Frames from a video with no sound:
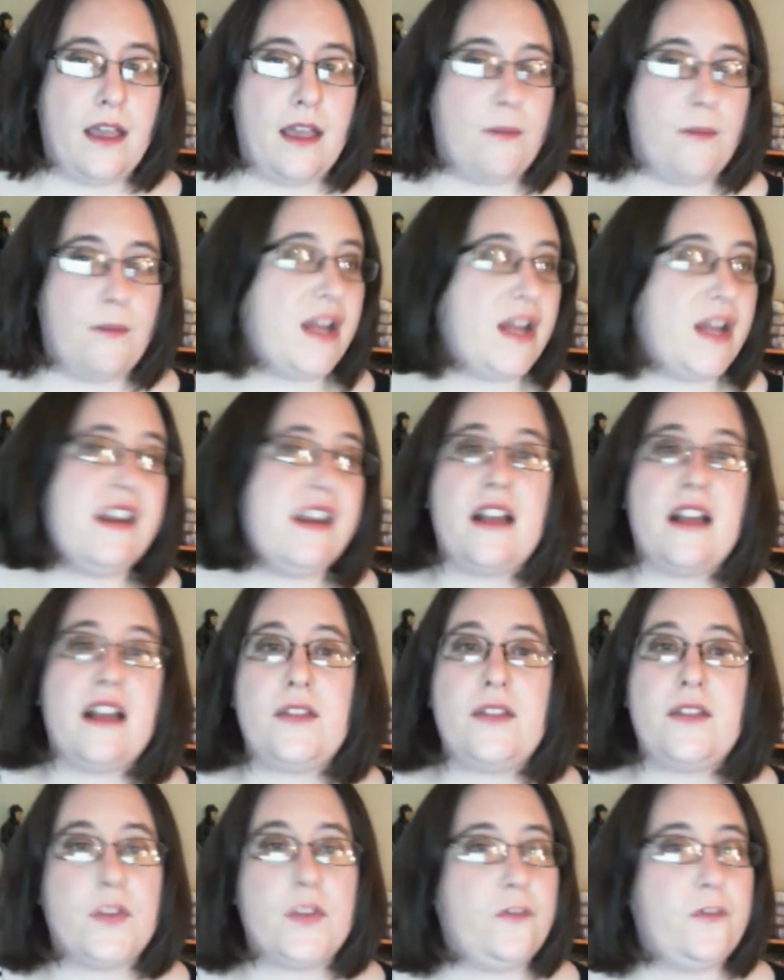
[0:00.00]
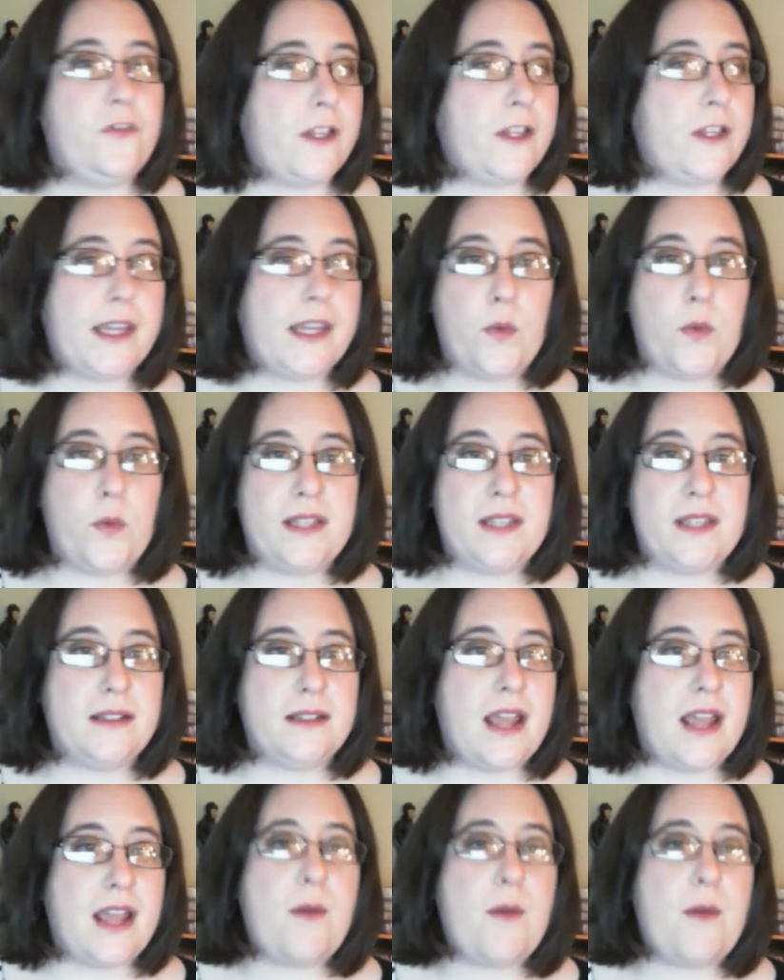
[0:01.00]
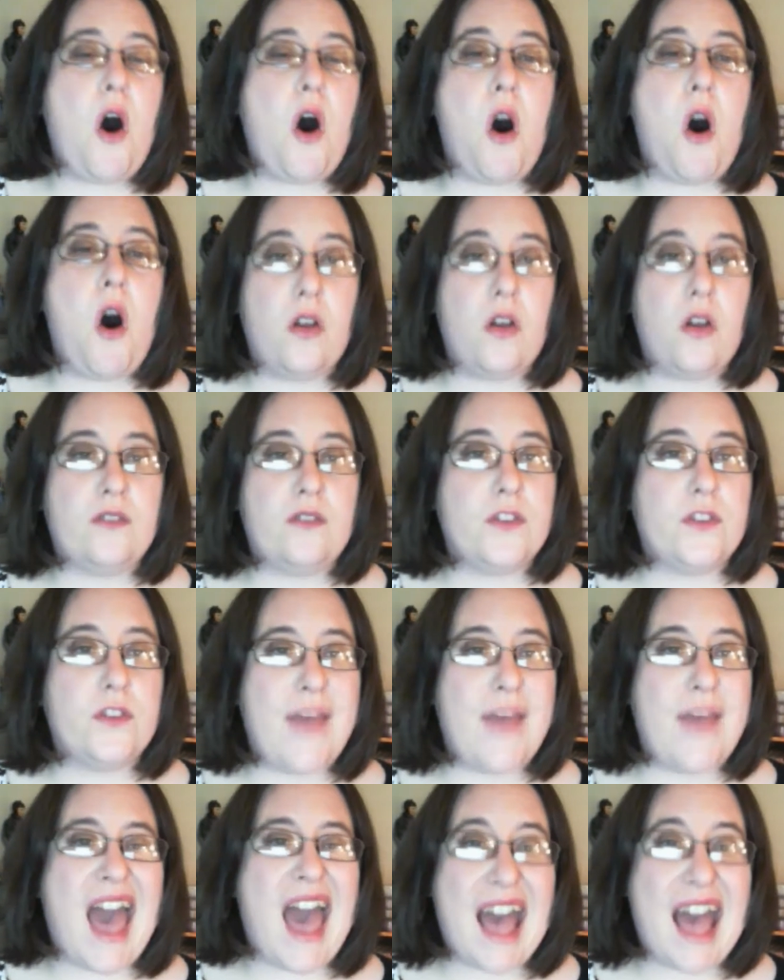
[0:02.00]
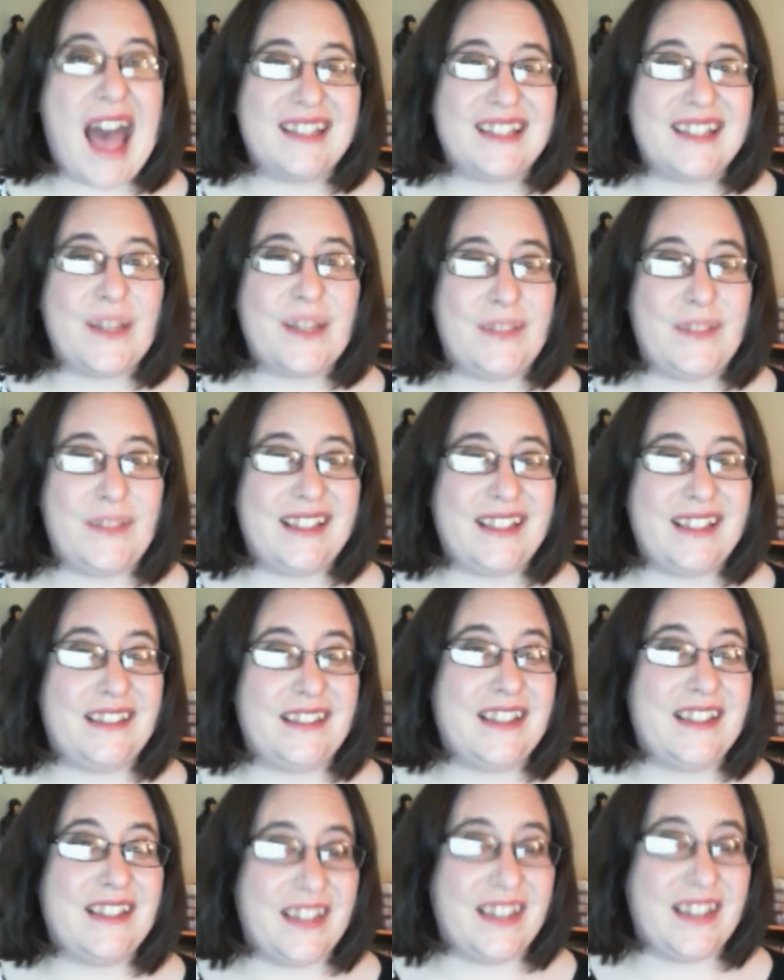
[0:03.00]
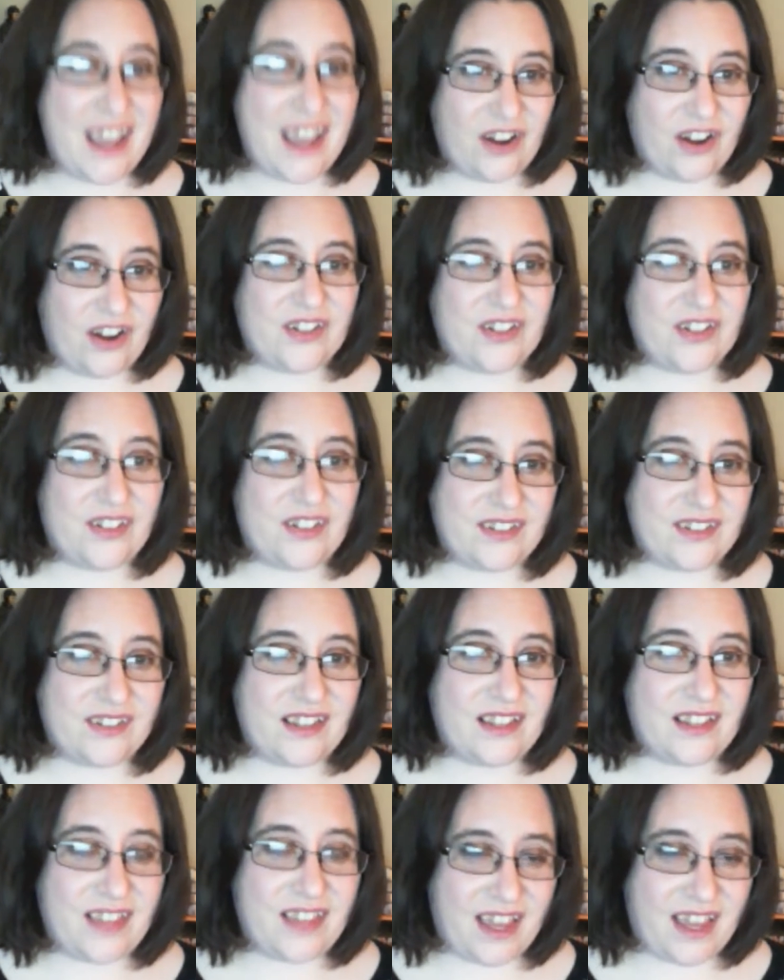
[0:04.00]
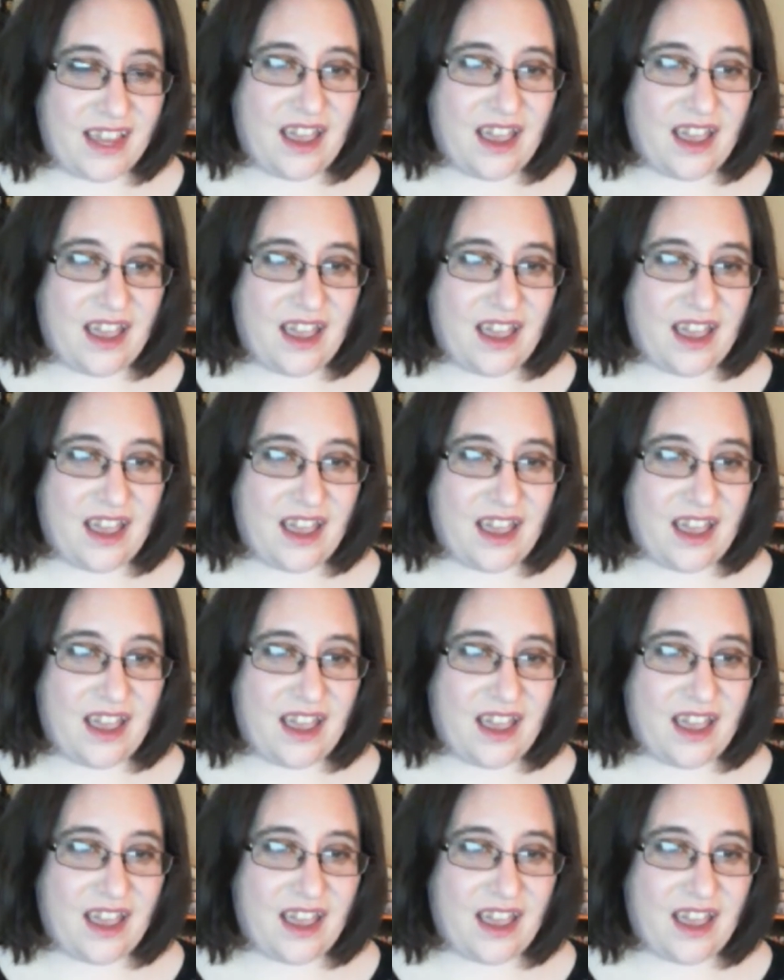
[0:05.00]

but none of them feel like a waste of time. All of them add something to the characters that they